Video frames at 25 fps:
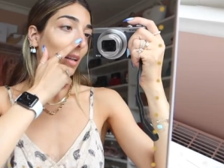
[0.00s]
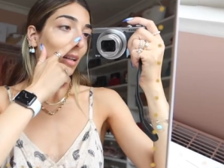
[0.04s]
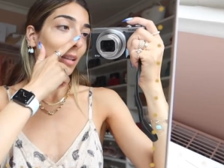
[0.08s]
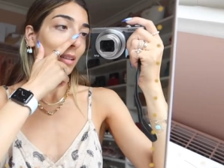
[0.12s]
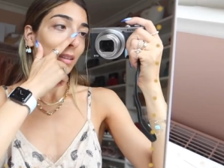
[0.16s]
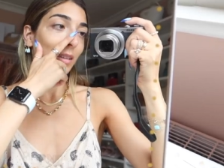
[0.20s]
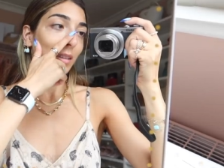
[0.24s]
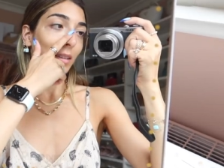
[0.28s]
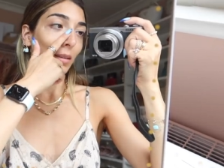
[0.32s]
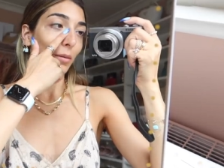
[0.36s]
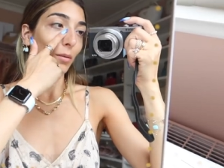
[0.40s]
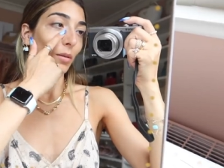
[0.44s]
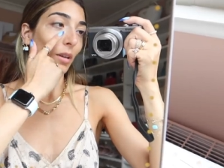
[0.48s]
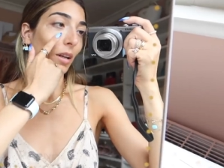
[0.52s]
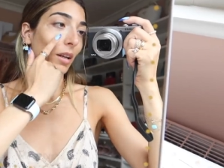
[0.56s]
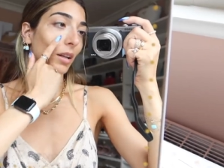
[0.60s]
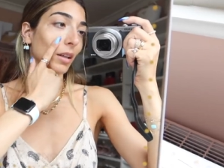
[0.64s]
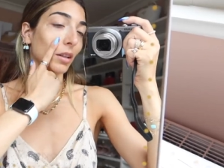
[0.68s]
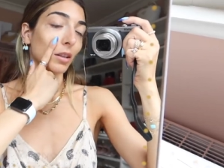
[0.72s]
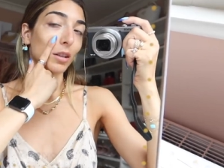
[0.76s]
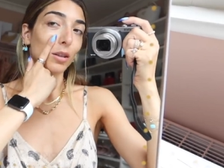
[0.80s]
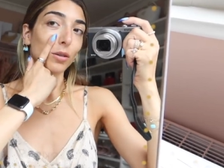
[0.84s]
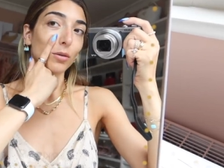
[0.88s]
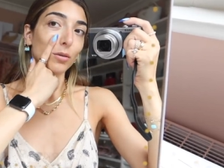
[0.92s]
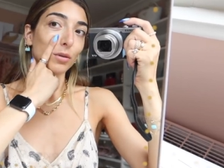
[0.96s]
Let's see what I
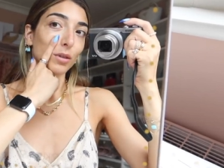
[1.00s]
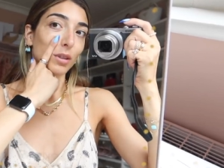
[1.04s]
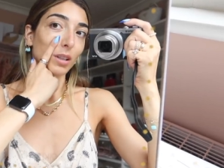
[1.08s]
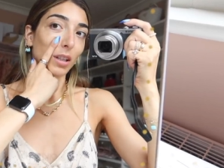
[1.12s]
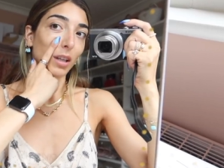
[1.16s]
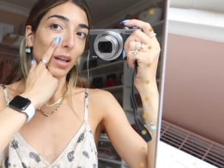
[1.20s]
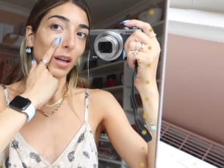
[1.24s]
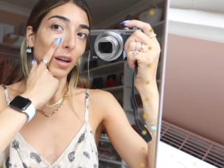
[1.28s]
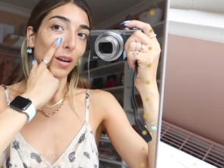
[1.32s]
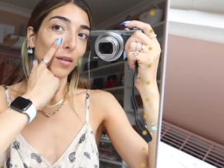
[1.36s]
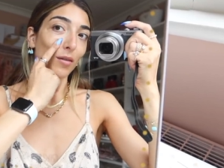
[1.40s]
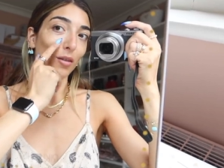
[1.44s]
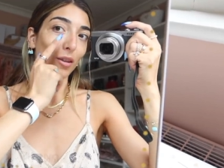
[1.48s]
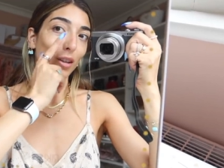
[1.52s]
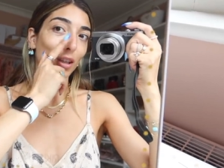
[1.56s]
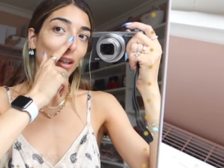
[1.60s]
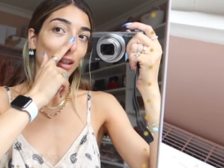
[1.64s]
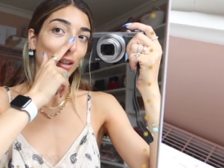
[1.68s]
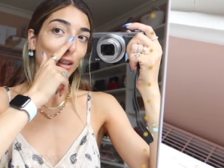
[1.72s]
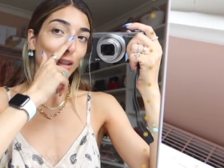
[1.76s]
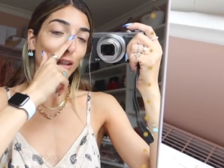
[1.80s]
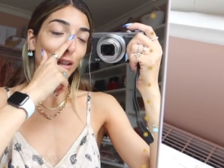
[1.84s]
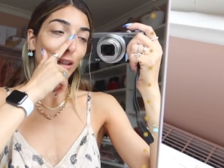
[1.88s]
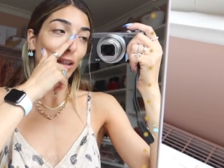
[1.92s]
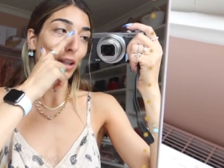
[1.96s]
can use to cover
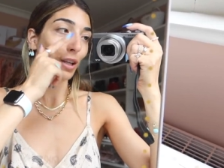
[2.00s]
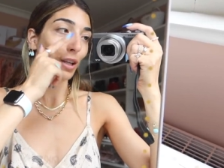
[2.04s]
this